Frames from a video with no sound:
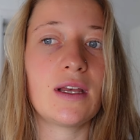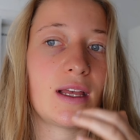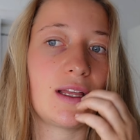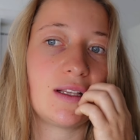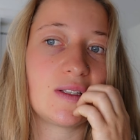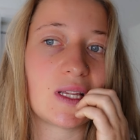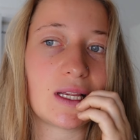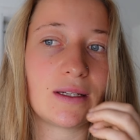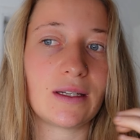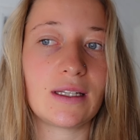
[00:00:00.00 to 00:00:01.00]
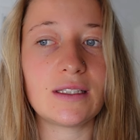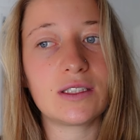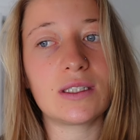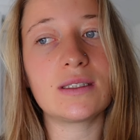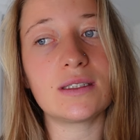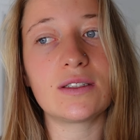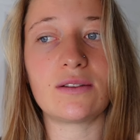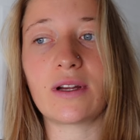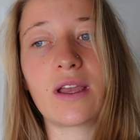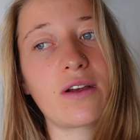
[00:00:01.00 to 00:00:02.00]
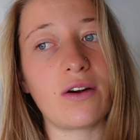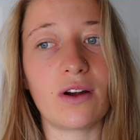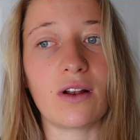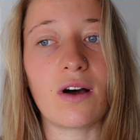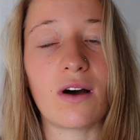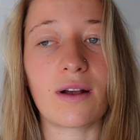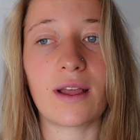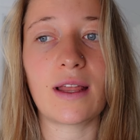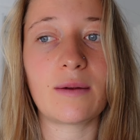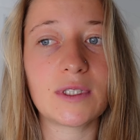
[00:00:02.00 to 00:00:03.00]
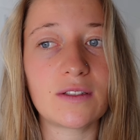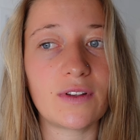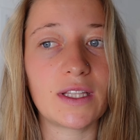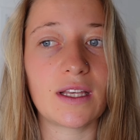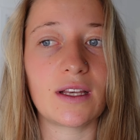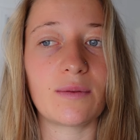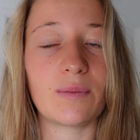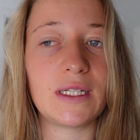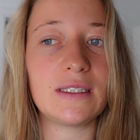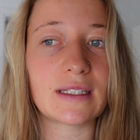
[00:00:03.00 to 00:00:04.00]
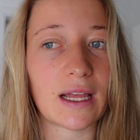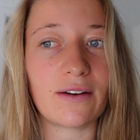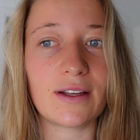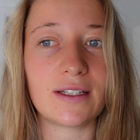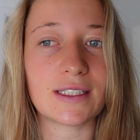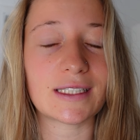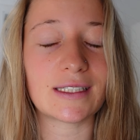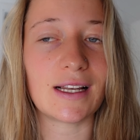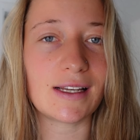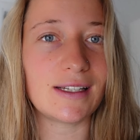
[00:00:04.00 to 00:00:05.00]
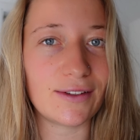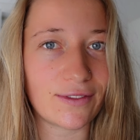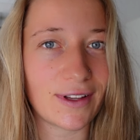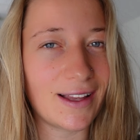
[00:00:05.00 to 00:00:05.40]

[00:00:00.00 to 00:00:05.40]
and he's just stringing her along and i'm just thinking please carrie just leave